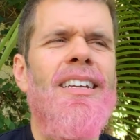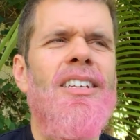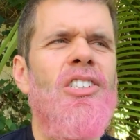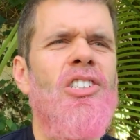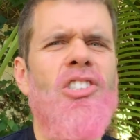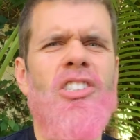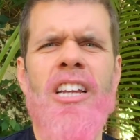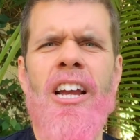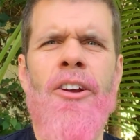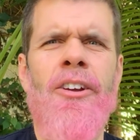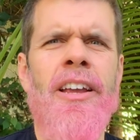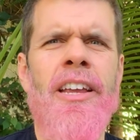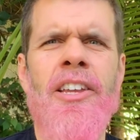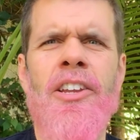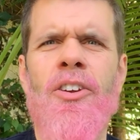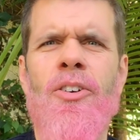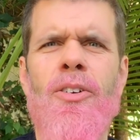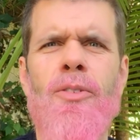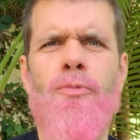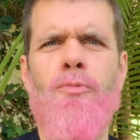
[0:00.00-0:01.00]
sharing
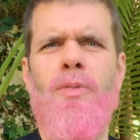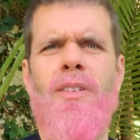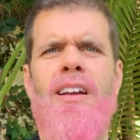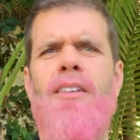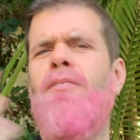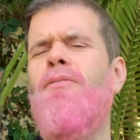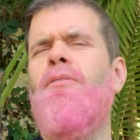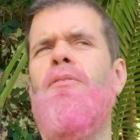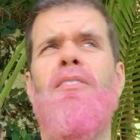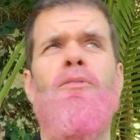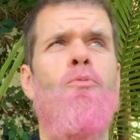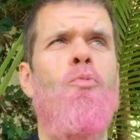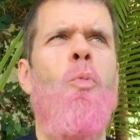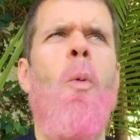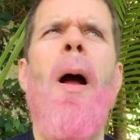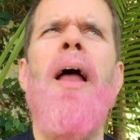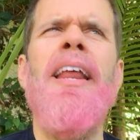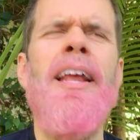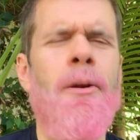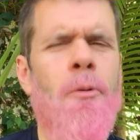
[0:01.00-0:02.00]
your
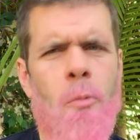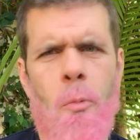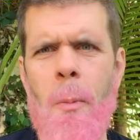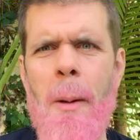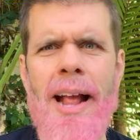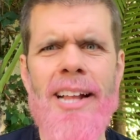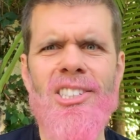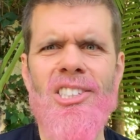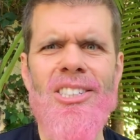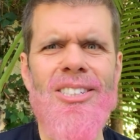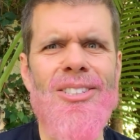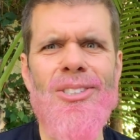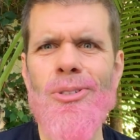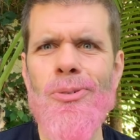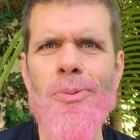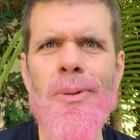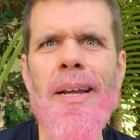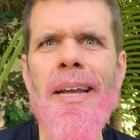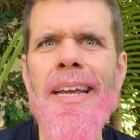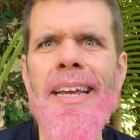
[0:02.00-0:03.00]
wedding
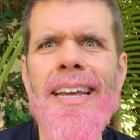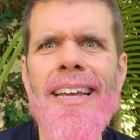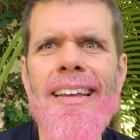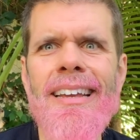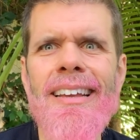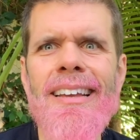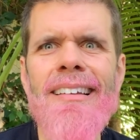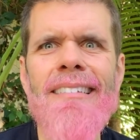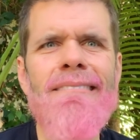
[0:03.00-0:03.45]
registry.